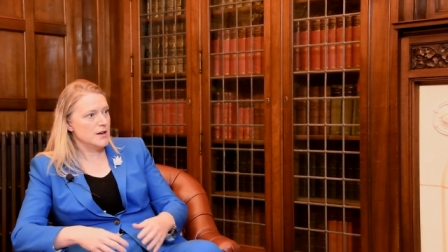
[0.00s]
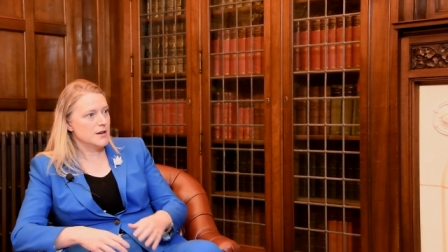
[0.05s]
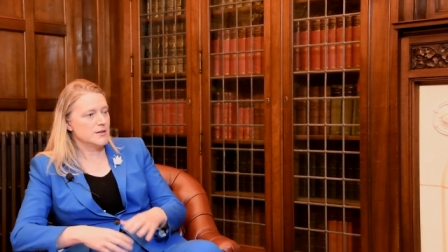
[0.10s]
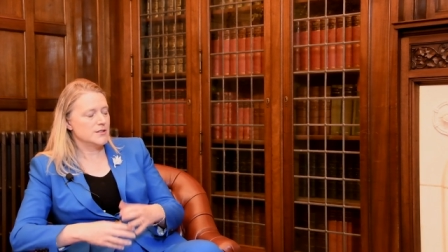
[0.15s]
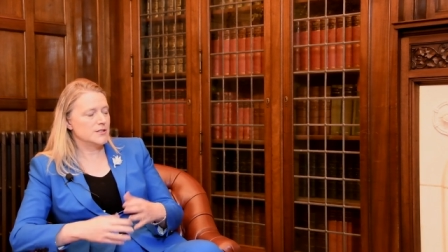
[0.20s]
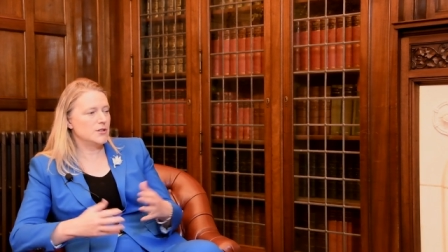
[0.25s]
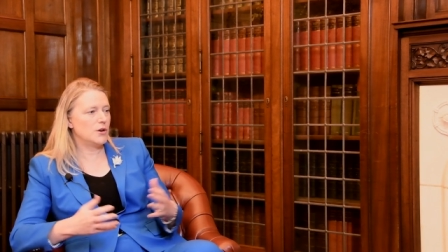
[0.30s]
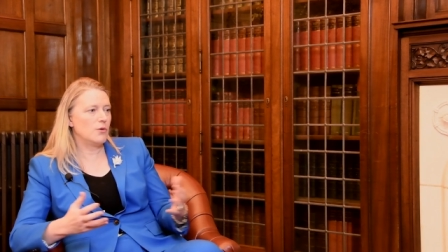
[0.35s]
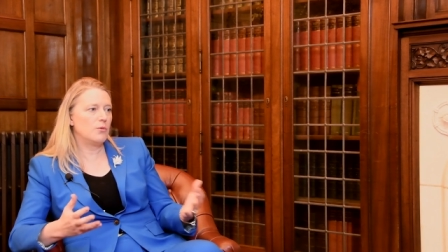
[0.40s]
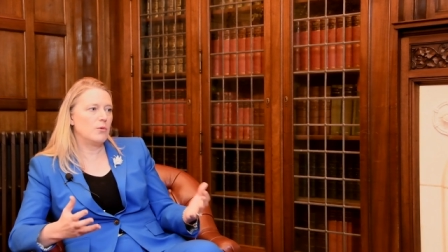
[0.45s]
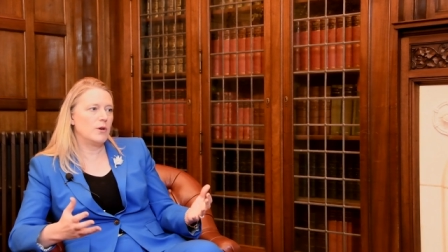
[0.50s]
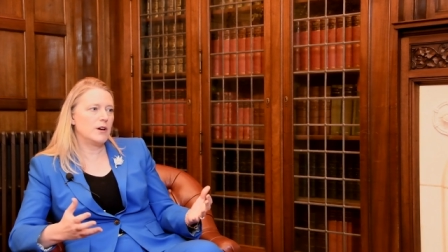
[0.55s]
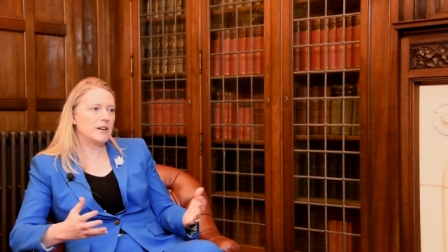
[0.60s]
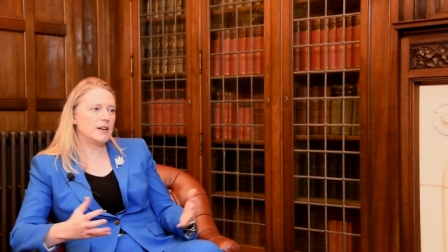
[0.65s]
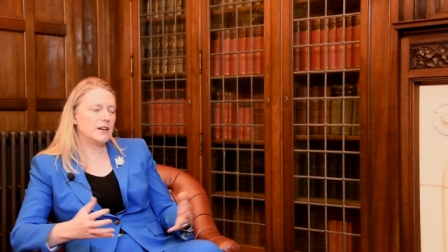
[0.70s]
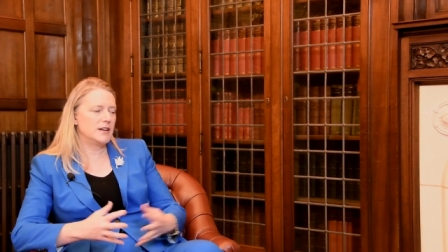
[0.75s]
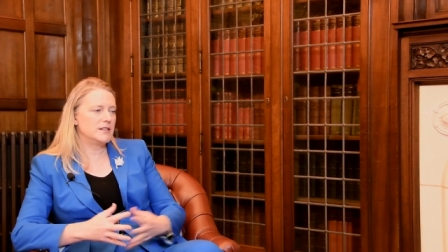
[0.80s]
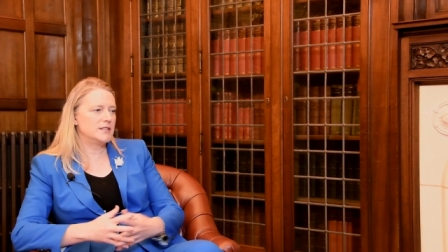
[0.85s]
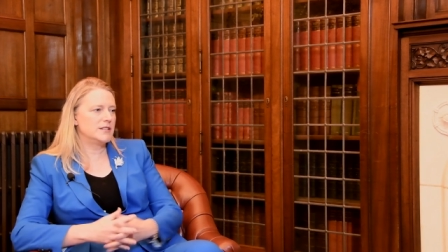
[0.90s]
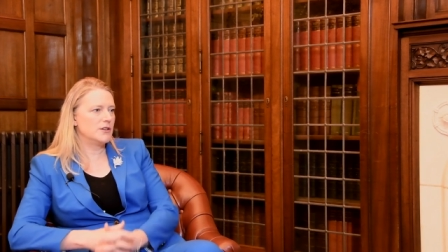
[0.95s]
So what
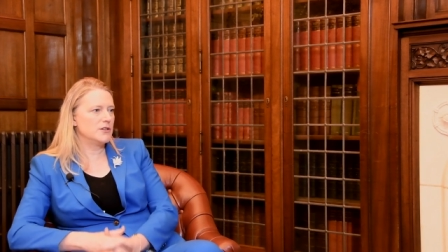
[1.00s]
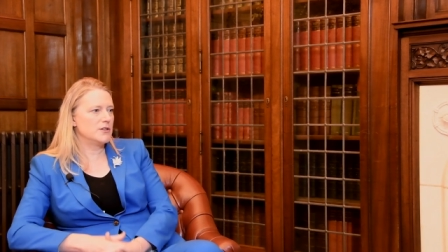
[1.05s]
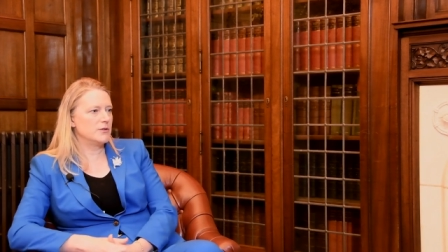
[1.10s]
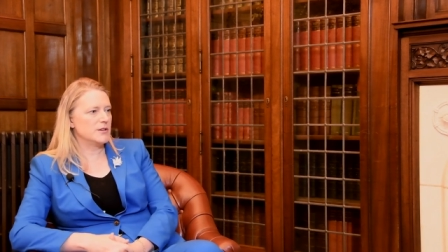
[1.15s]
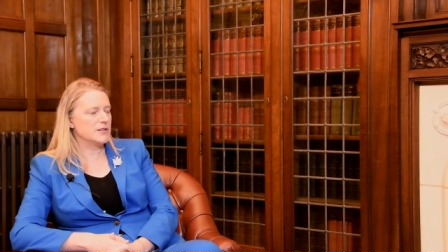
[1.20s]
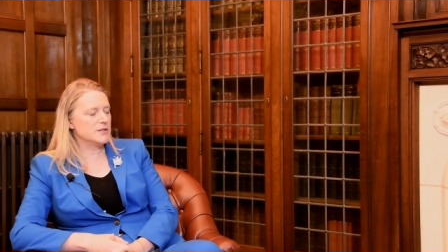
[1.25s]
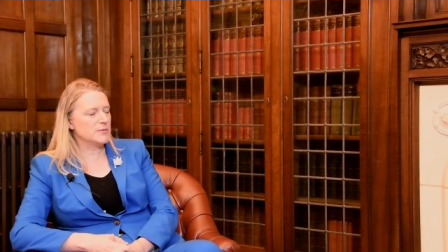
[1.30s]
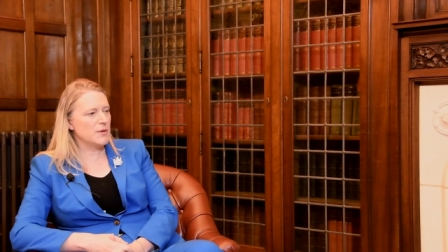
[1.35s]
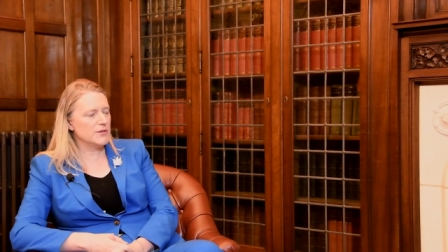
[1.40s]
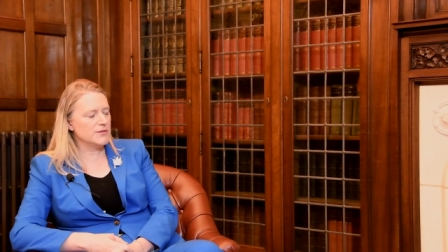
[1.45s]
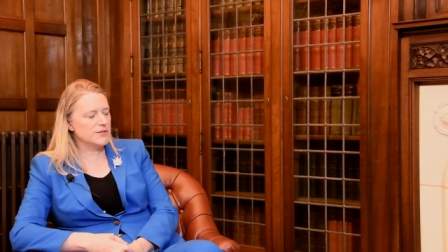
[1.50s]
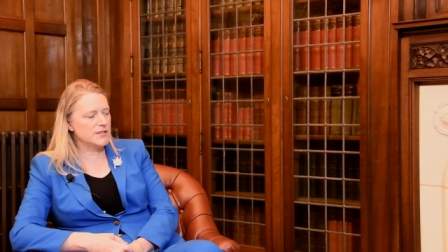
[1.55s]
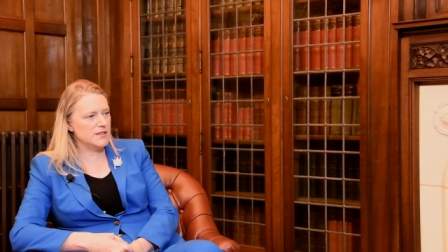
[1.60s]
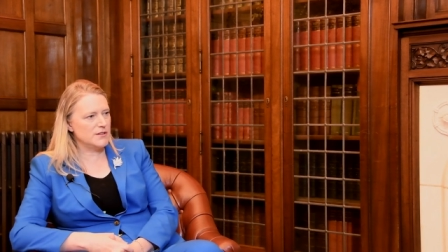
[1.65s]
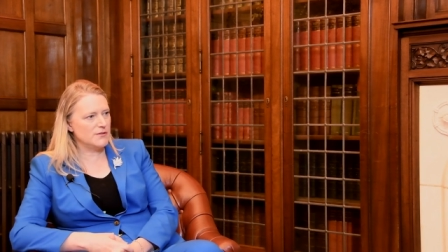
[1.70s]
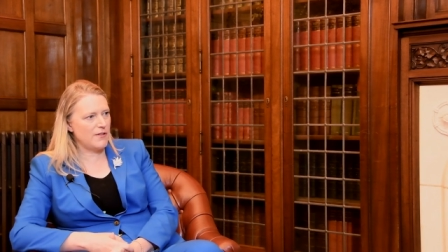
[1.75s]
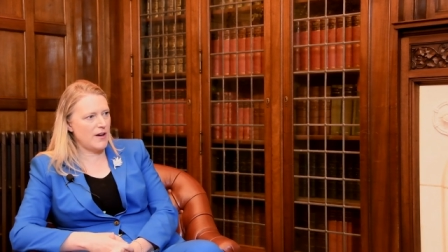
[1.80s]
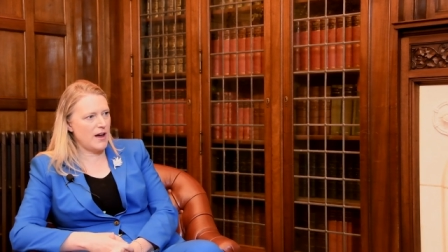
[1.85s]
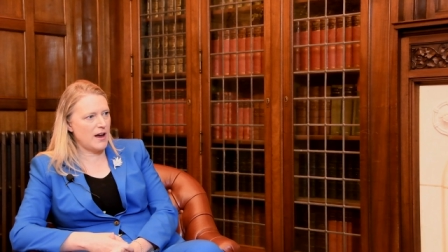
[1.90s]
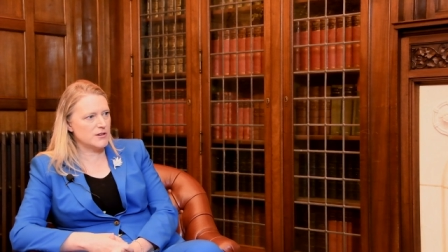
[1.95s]
can I tell you? It's
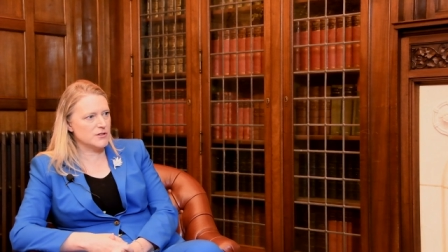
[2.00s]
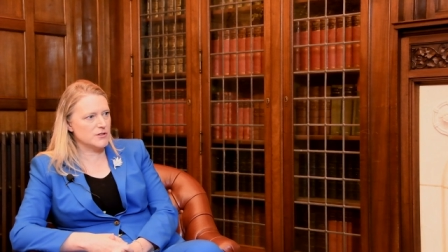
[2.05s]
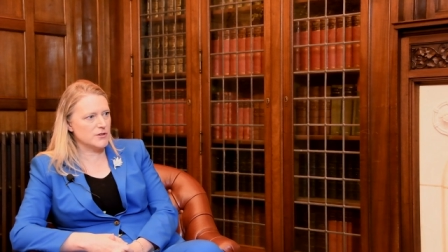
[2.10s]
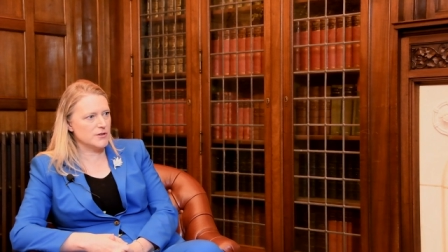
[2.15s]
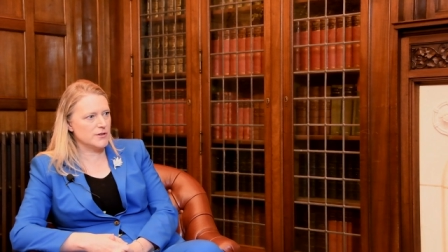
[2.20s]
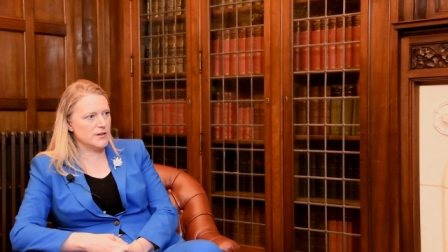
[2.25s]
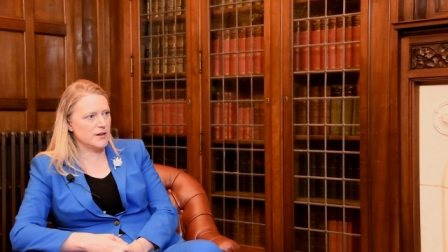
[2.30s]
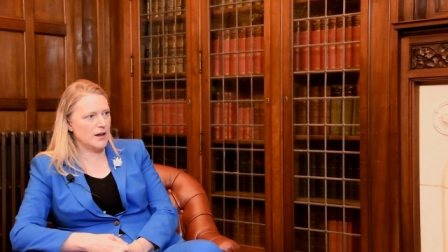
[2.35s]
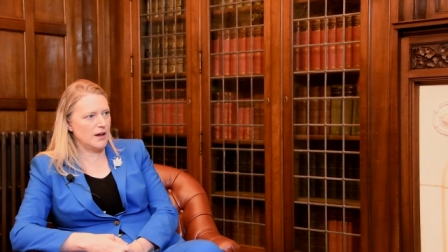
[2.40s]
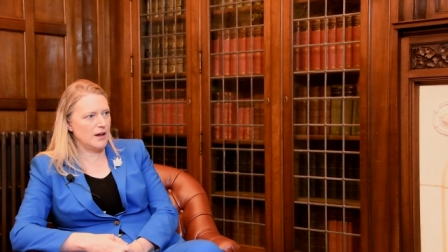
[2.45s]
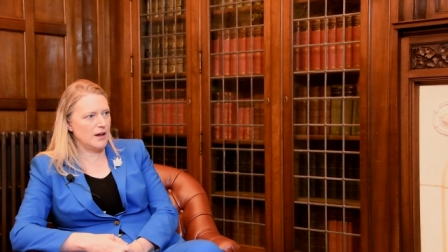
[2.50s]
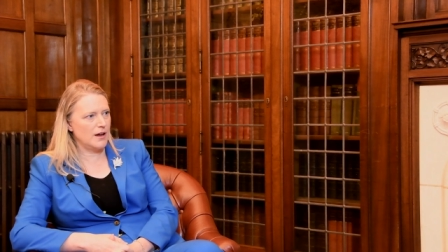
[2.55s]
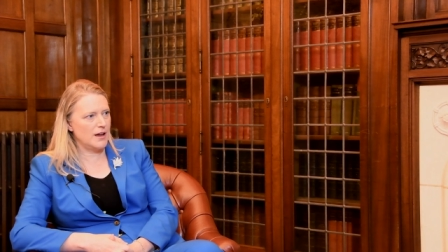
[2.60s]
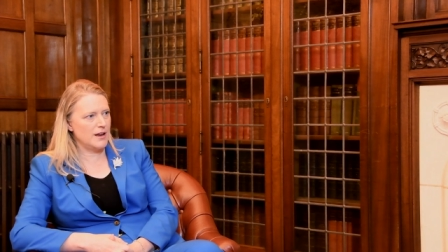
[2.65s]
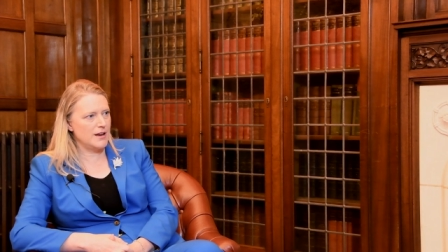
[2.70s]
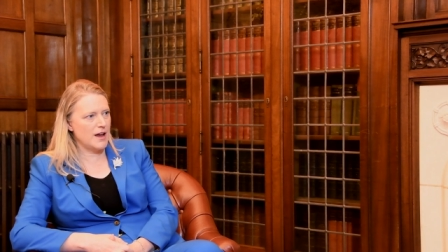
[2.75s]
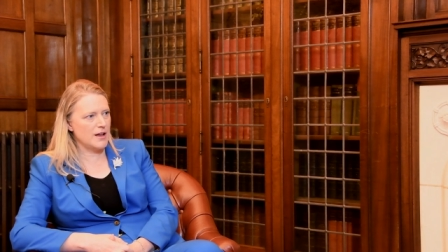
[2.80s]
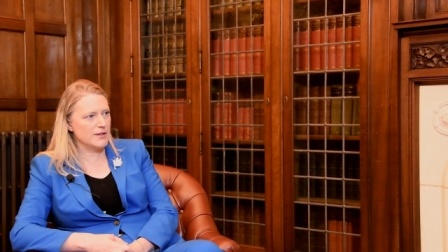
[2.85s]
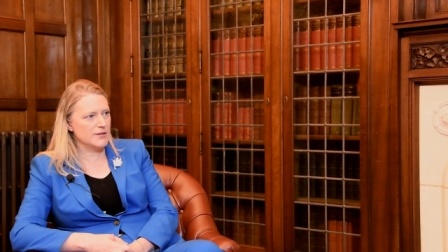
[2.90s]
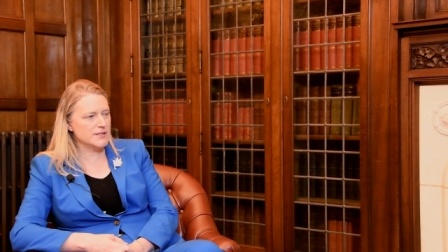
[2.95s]
multi-factored uh,
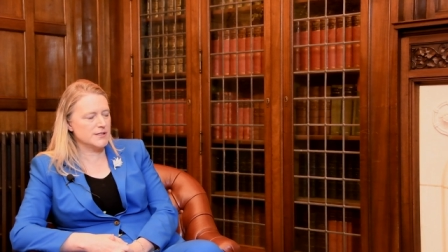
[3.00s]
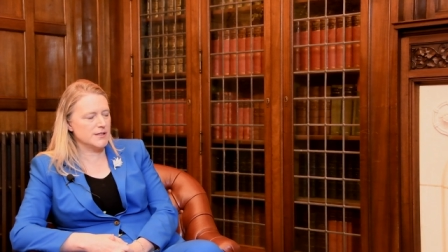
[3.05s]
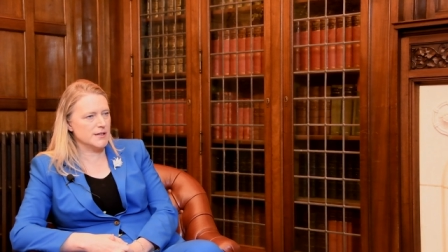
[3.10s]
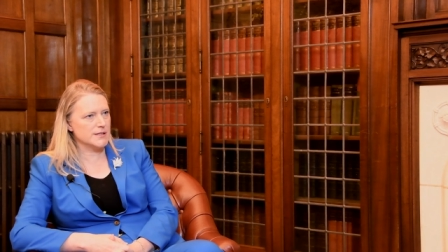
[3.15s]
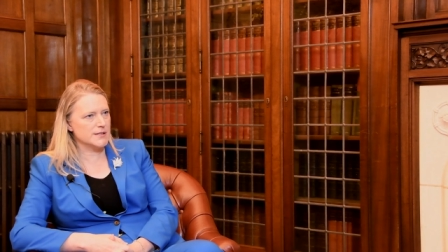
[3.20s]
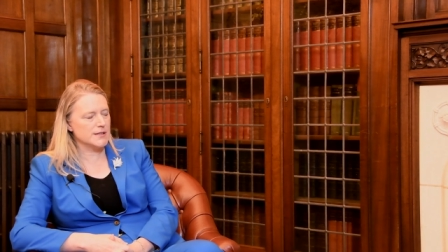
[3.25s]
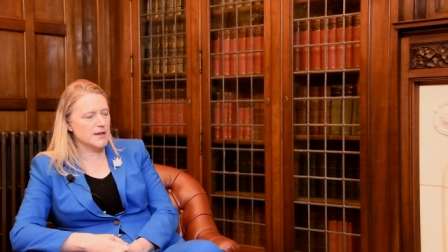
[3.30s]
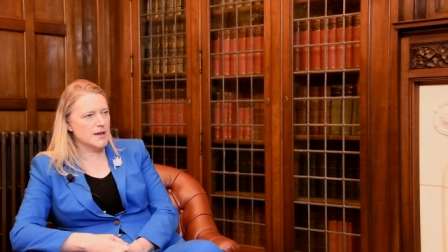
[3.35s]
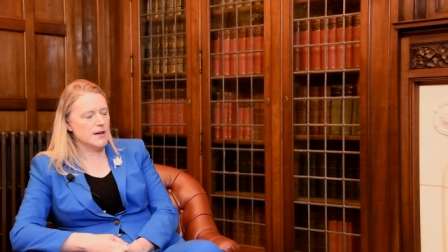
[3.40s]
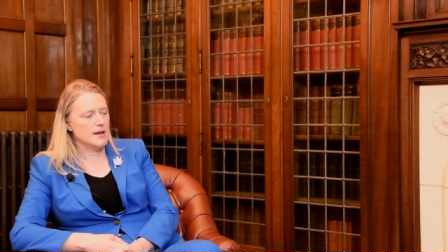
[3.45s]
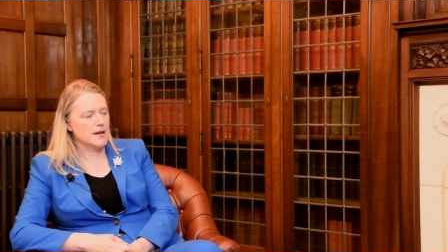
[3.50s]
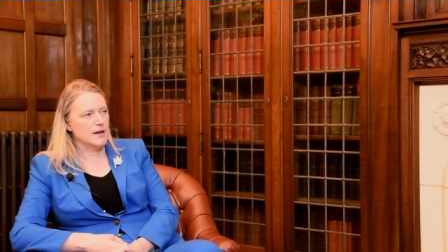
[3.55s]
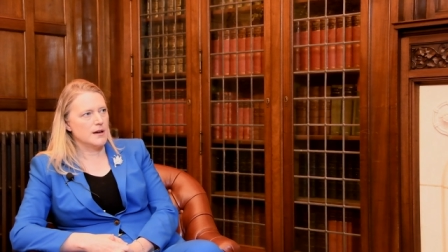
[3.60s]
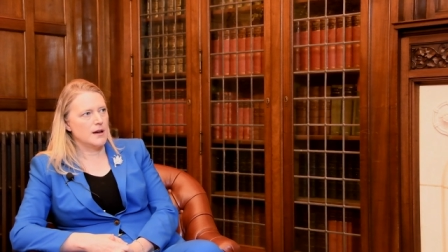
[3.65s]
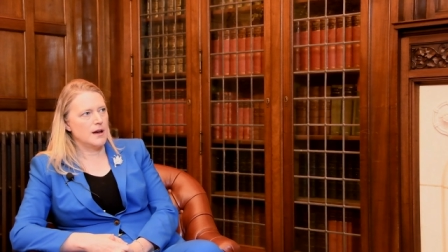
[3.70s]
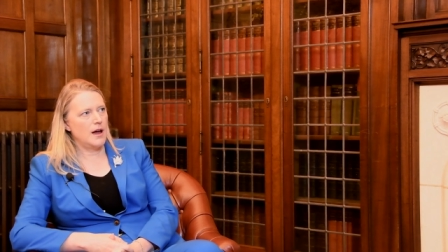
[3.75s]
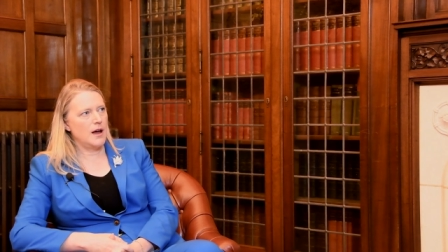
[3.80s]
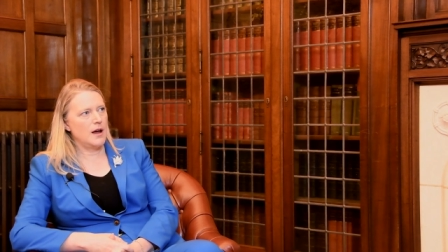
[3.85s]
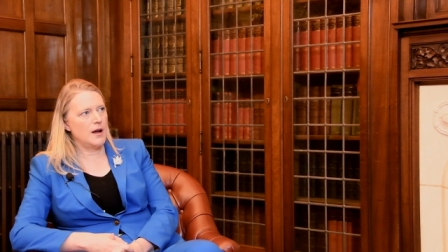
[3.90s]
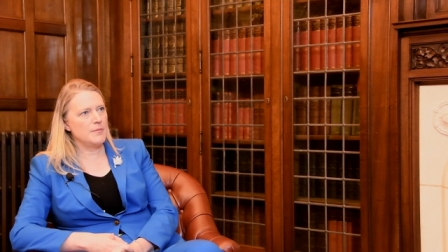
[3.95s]
analysis. Right.
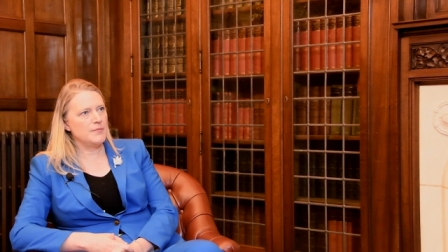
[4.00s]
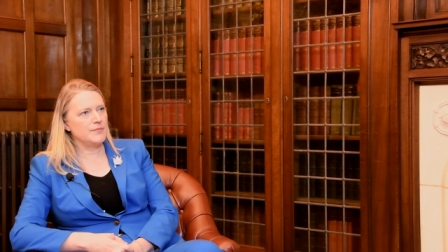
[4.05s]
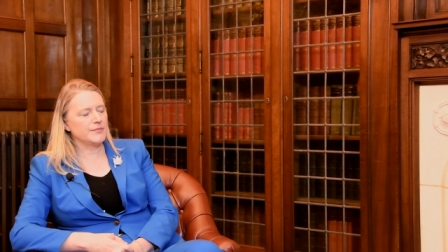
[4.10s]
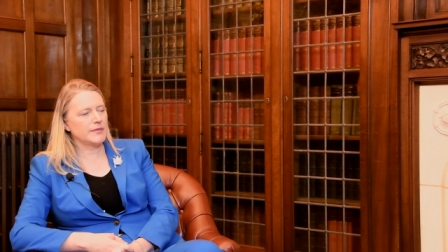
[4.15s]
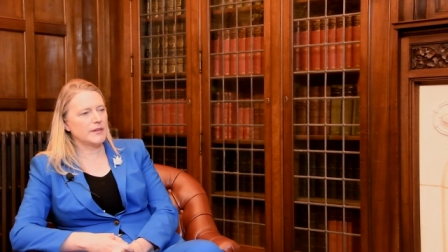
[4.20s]
Um,